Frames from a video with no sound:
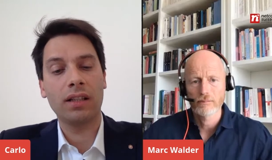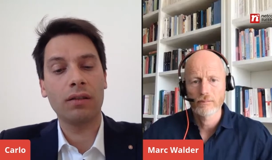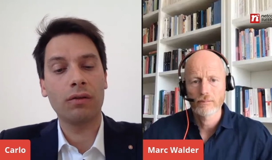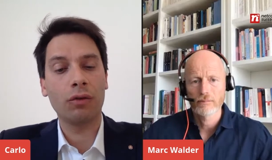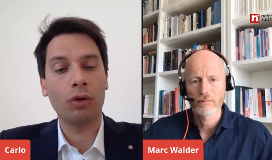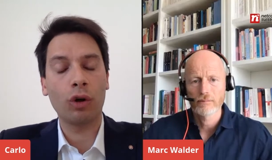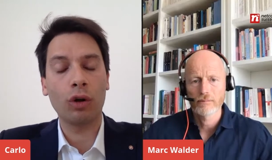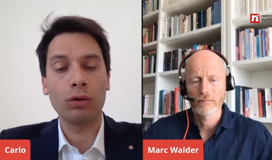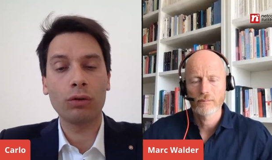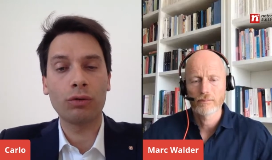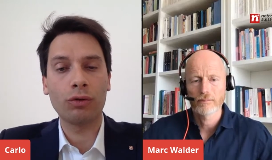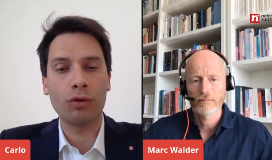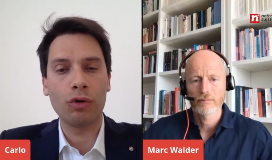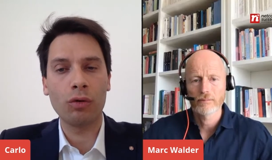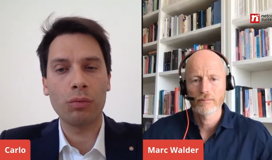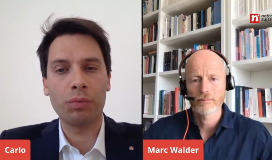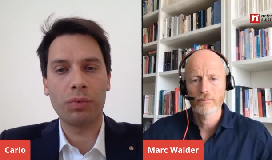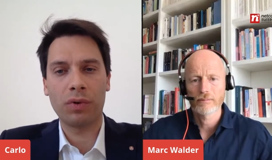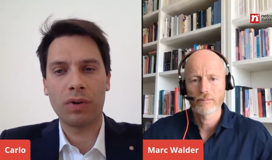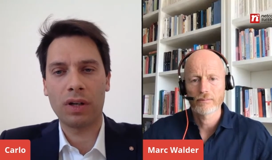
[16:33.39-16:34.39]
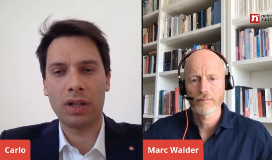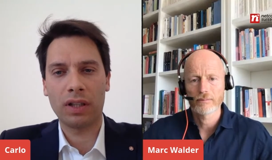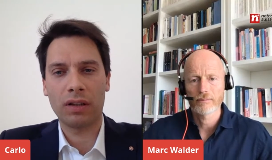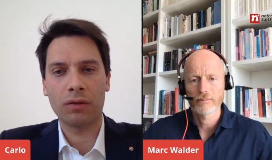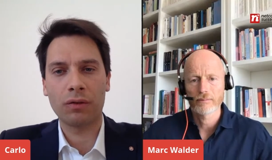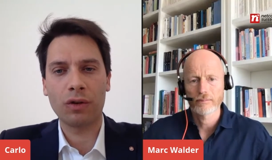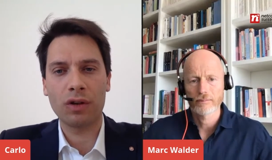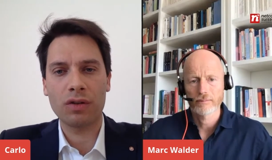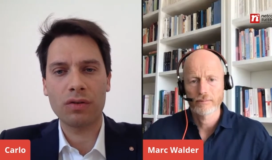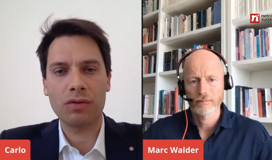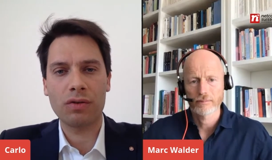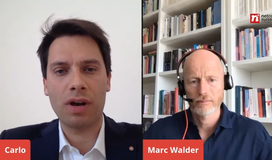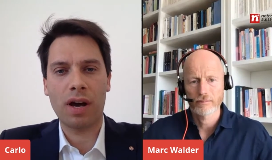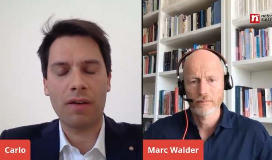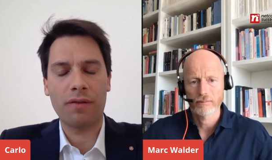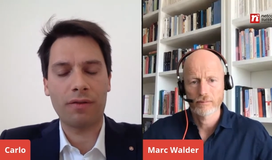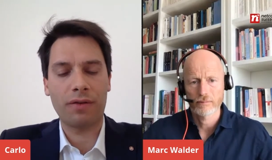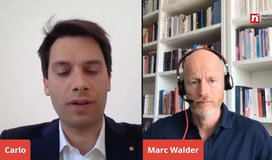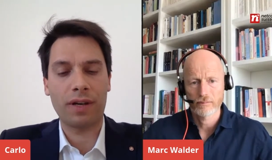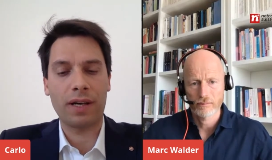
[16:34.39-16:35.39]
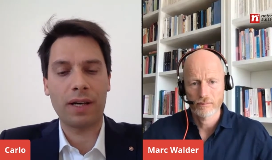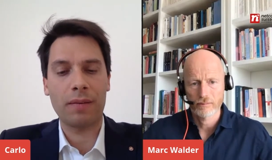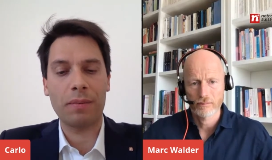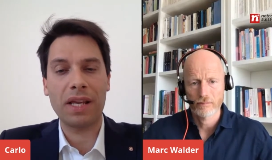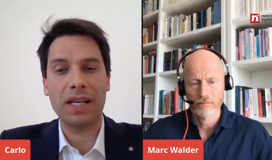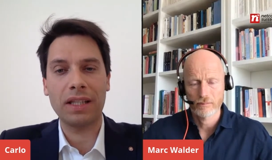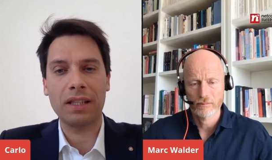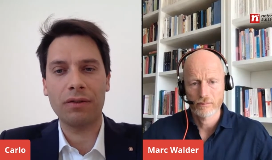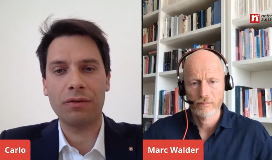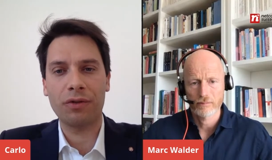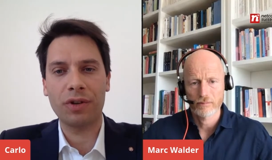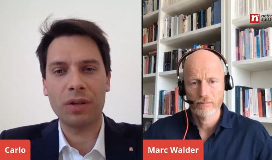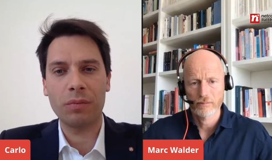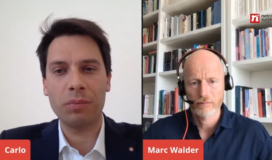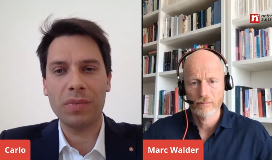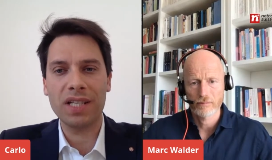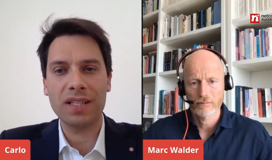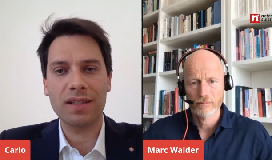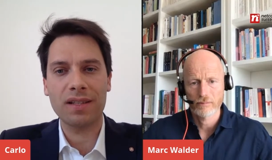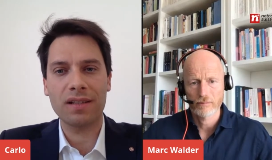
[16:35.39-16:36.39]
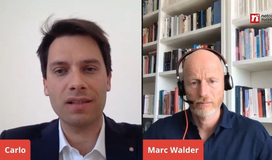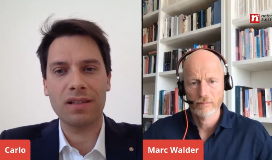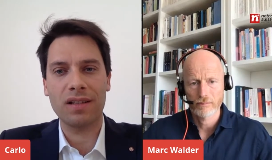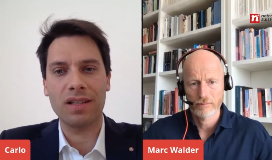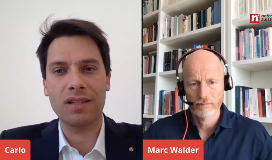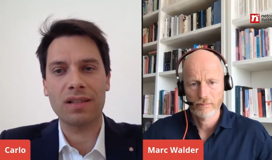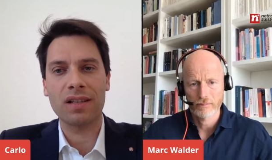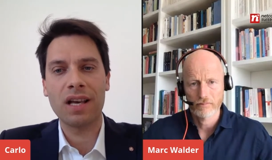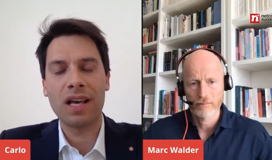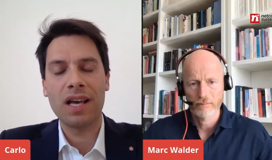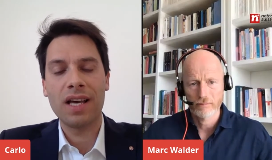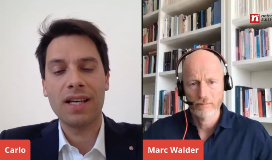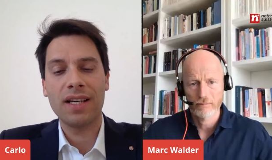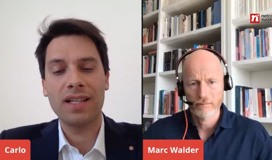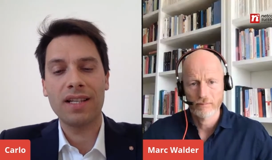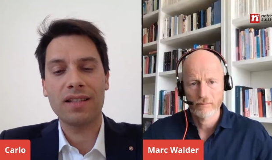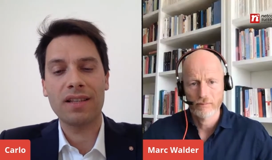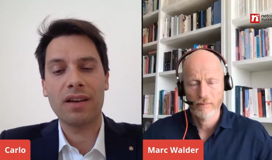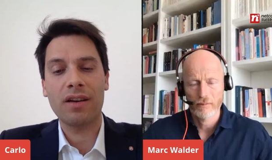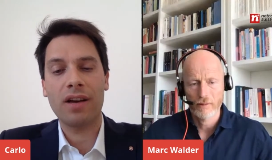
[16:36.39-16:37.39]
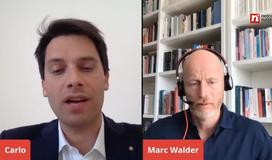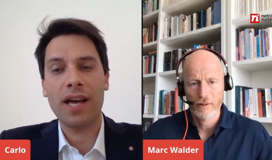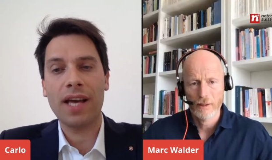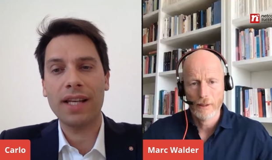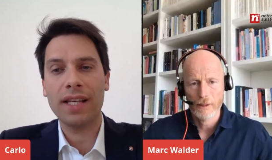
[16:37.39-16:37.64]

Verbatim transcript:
Speaker 1: in the whole group, and of course you have uh, many different businesses. Is there